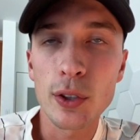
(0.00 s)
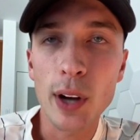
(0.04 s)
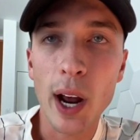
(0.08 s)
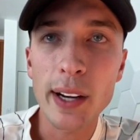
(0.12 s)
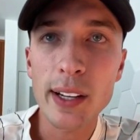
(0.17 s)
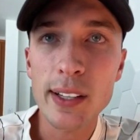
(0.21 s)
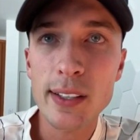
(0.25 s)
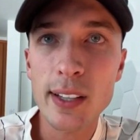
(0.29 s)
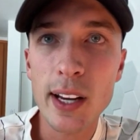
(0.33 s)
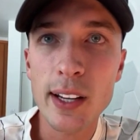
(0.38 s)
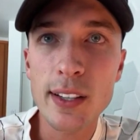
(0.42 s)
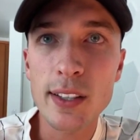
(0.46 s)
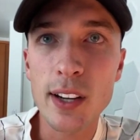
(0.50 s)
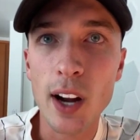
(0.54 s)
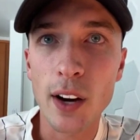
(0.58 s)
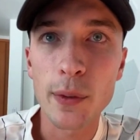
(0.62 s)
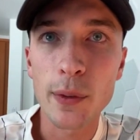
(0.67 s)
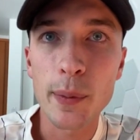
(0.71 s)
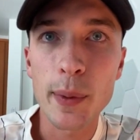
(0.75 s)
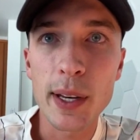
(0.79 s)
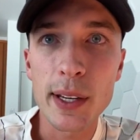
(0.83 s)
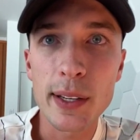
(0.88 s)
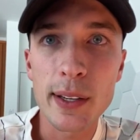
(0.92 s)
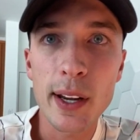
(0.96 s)
The United States
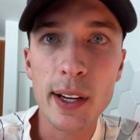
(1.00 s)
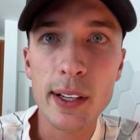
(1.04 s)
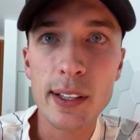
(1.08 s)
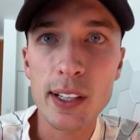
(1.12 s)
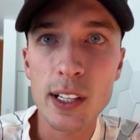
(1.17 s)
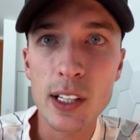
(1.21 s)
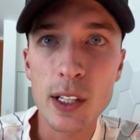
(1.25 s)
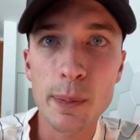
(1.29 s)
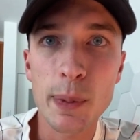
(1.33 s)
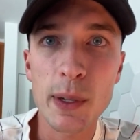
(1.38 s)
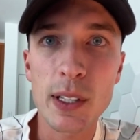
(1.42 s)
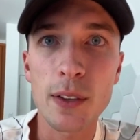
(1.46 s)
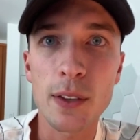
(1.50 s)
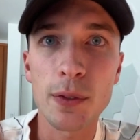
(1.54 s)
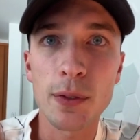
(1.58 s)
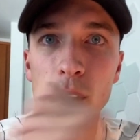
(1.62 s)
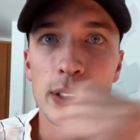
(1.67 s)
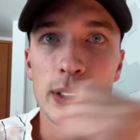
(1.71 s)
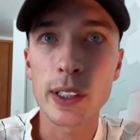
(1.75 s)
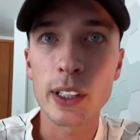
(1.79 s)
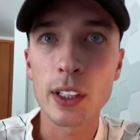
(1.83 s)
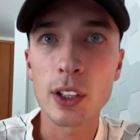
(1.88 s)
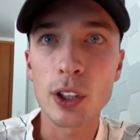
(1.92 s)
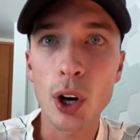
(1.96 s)
government, Nixon
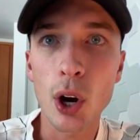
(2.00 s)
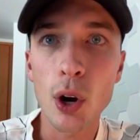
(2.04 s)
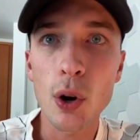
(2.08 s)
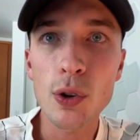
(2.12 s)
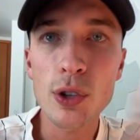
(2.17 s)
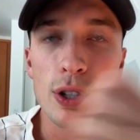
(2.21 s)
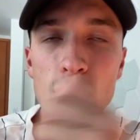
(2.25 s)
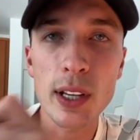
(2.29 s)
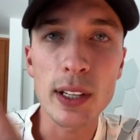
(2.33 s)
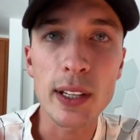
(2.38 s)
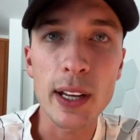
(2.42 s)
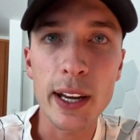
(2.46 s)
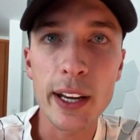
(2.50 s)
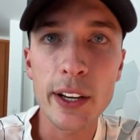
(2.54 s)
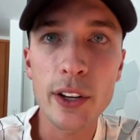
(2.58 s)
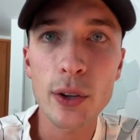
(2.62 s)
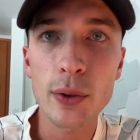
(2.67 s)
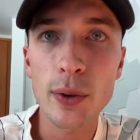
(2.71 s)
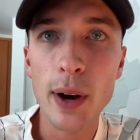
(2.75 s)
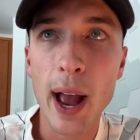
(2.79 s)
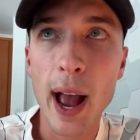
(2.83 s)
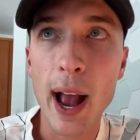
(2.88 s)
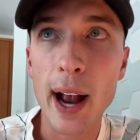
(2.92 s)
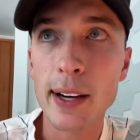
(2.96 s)
specifically, goes and
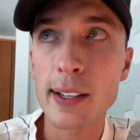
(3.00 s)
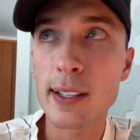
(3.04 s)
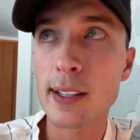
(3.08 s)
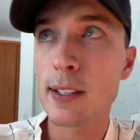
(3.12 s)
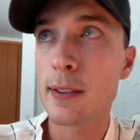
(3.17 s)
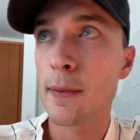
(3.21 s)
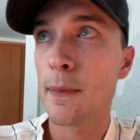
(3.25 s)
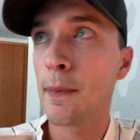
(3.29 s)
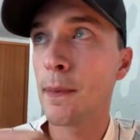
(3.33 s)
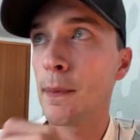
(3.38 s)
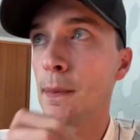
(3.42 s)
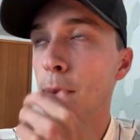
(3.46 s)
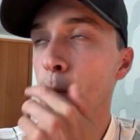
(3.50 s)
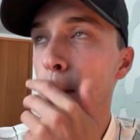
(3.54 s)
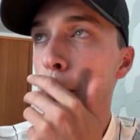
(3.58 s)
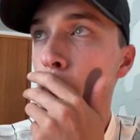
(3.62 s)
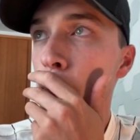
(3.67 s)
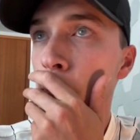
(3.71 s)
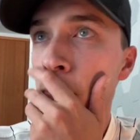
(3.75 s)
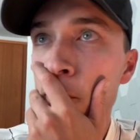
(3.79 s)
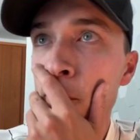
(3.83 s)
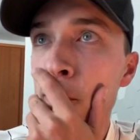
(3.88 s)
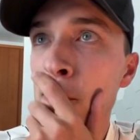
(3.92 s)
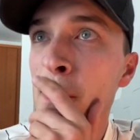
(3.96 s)
interacts
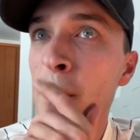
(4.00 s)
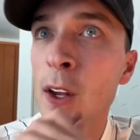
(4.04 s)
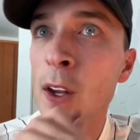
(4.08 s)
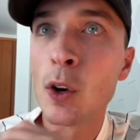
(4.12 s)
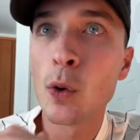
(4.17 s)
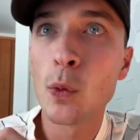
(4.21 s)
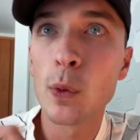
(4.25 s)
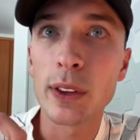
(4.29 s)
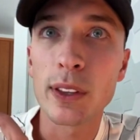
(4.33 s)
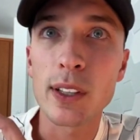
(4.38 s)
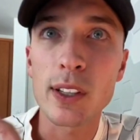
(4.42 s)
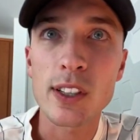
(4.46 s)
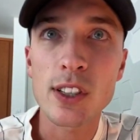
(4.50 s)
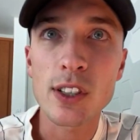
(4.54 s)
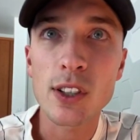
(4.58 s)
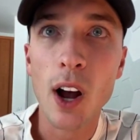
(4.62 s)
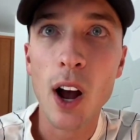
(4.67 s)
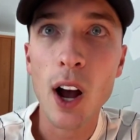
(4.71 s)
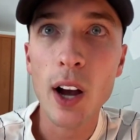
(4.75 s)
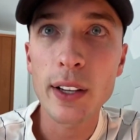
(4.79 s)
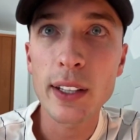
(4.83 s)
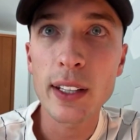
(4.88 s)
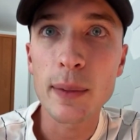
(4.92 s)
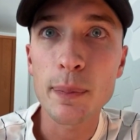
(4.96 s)
with the
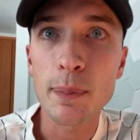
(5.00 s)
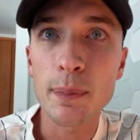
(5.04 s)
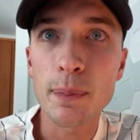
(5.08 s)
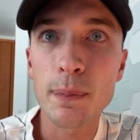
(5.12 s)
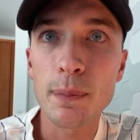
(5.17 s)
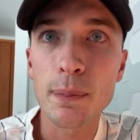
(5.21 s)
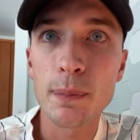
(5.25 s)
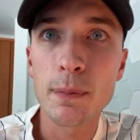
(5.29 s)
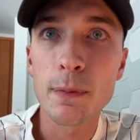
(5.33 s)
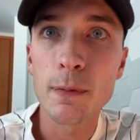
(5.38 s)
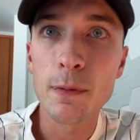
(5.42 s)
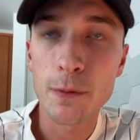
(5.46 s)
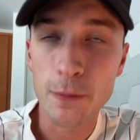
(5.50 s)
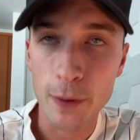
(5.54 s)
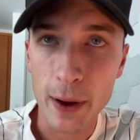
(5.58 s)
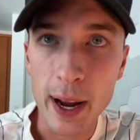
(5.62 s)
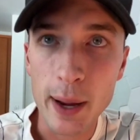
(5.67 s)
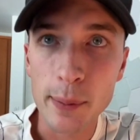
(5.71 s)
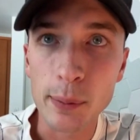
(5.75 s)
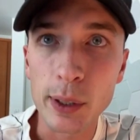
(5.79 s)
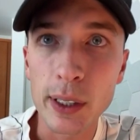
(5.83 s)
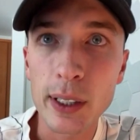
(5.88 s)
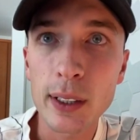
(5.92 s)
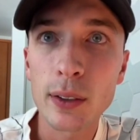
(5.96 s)
Saudi
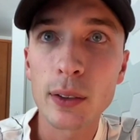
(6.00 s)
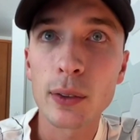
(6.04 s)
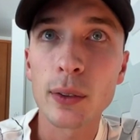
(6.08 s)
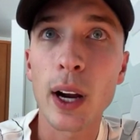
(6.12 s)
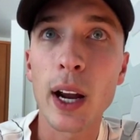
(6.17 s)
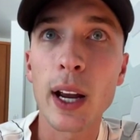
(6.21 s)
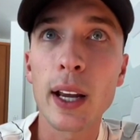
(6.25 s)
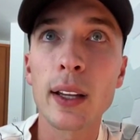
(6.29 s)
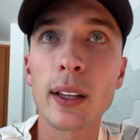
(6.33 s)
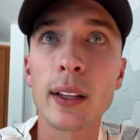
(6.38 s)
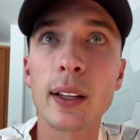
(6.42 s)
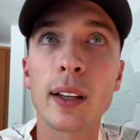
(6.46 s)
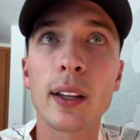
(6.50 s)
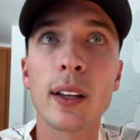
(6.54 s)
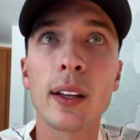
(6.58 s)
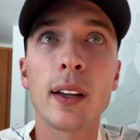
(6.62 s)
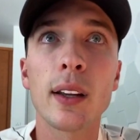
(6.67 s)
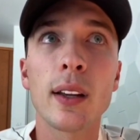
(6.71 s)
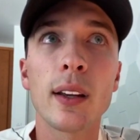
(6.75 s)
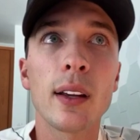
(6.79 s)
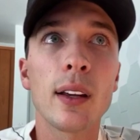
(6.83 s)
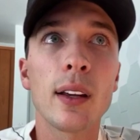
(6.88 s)
family, right?